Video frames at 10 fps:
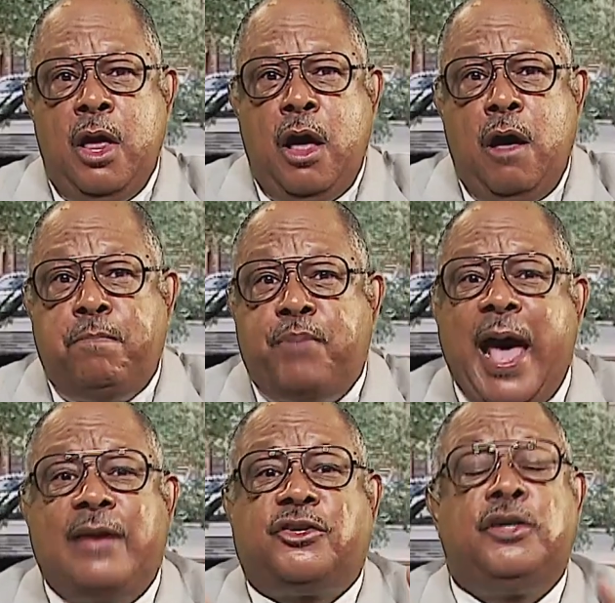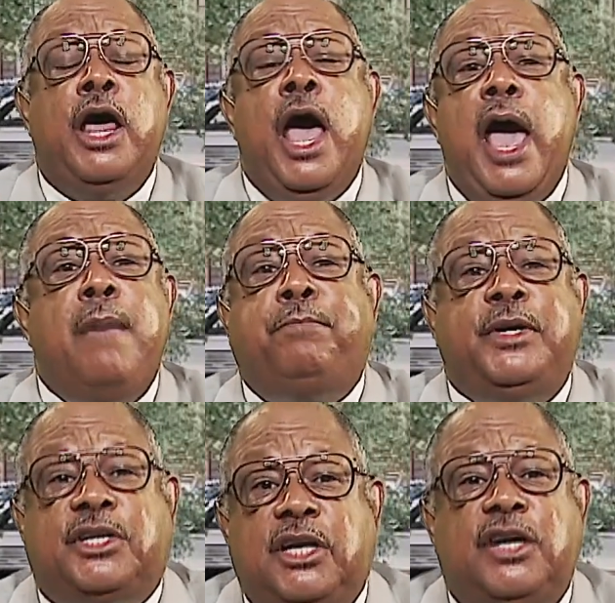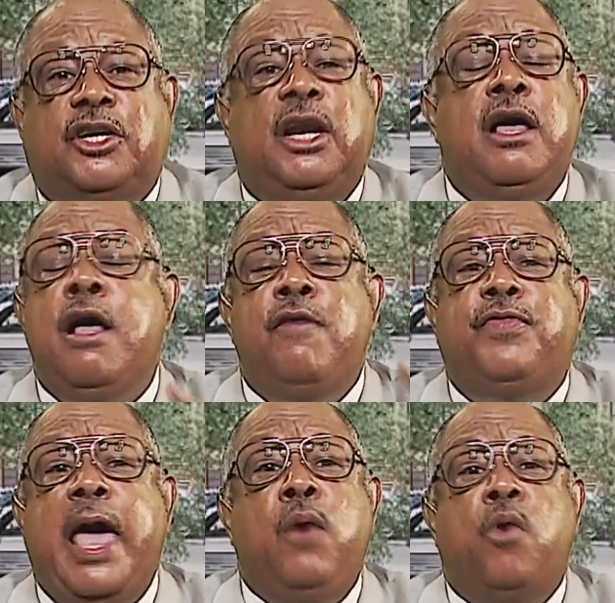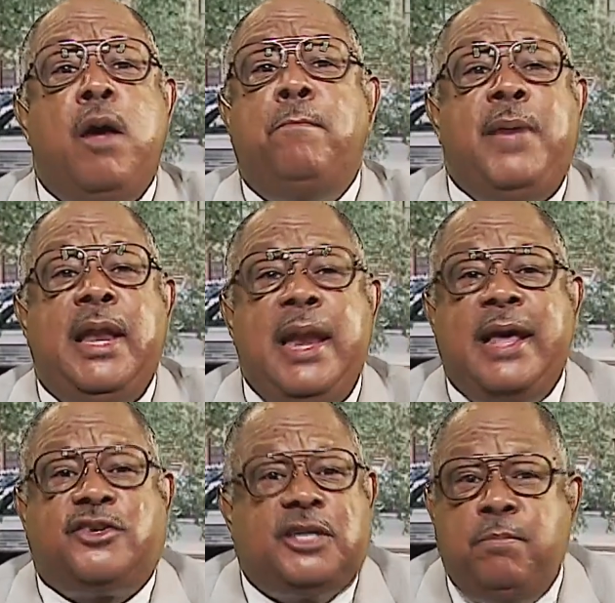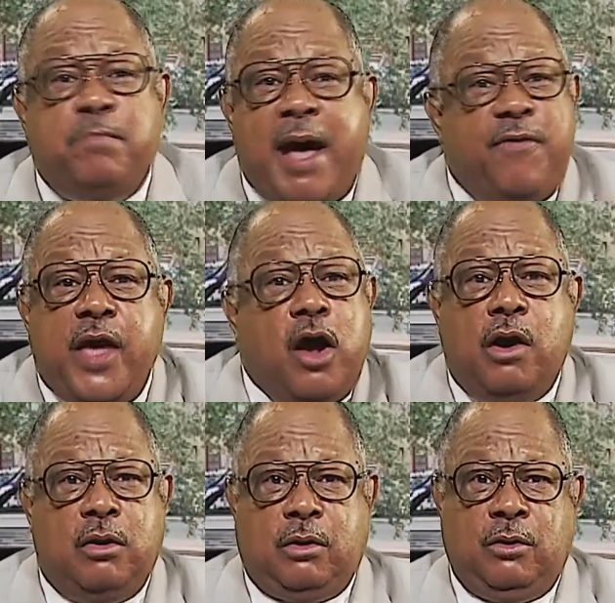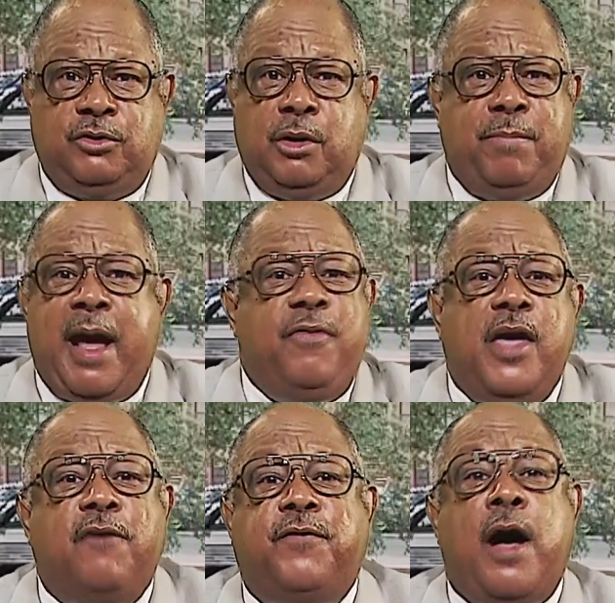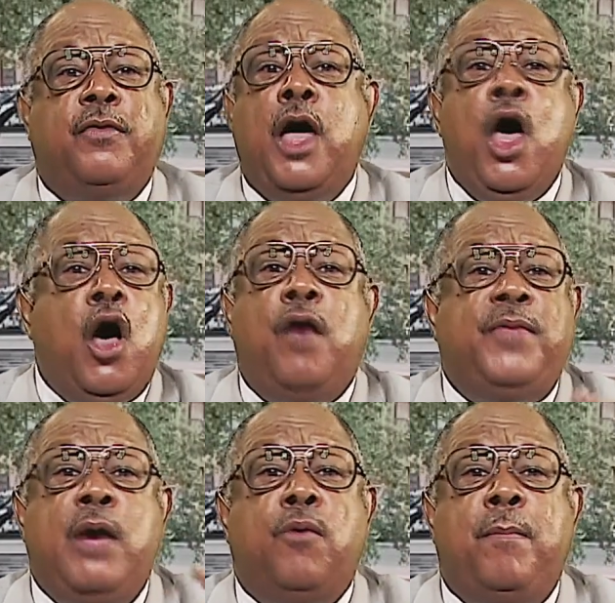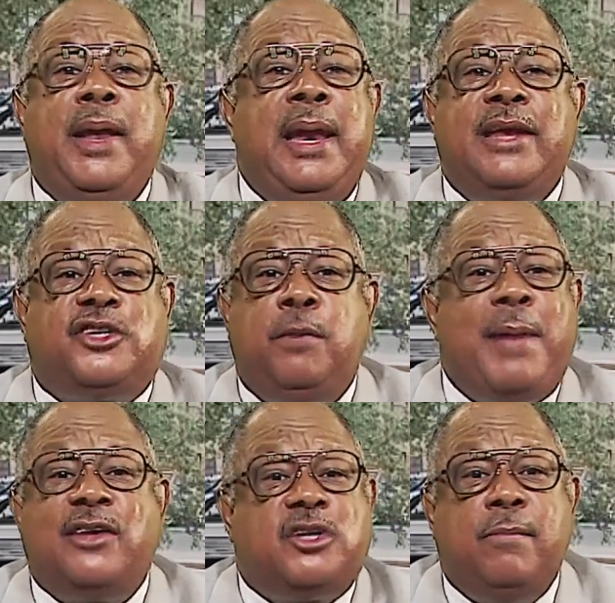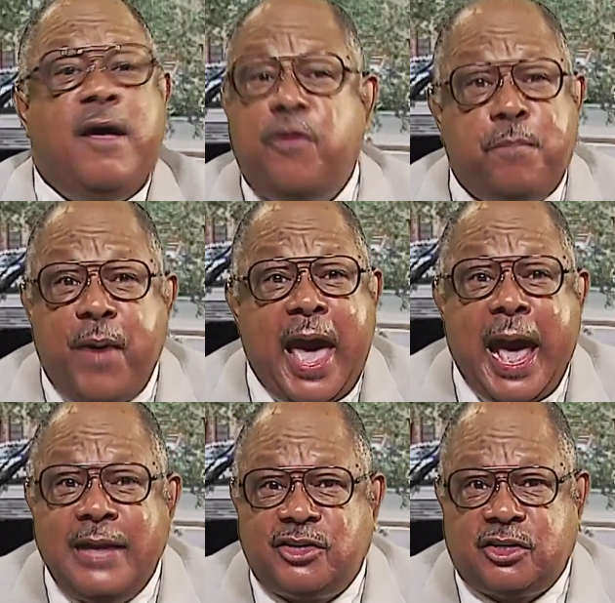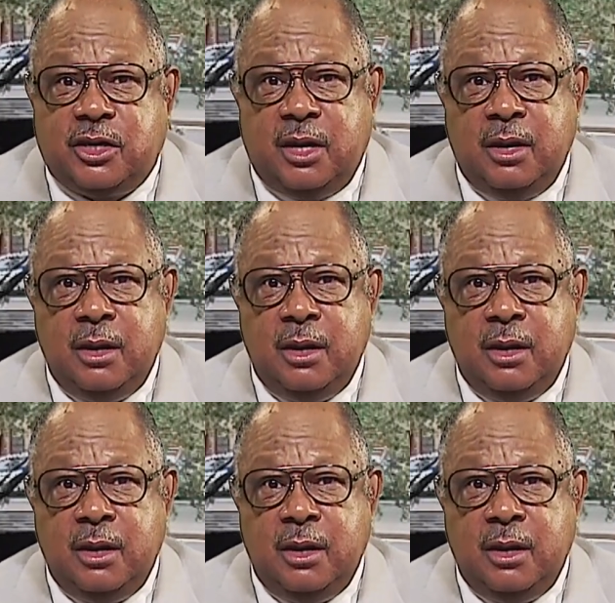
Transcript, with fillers: are pastors, and potentially they were molested by their uncles or by their father, or they were molested by some other pastor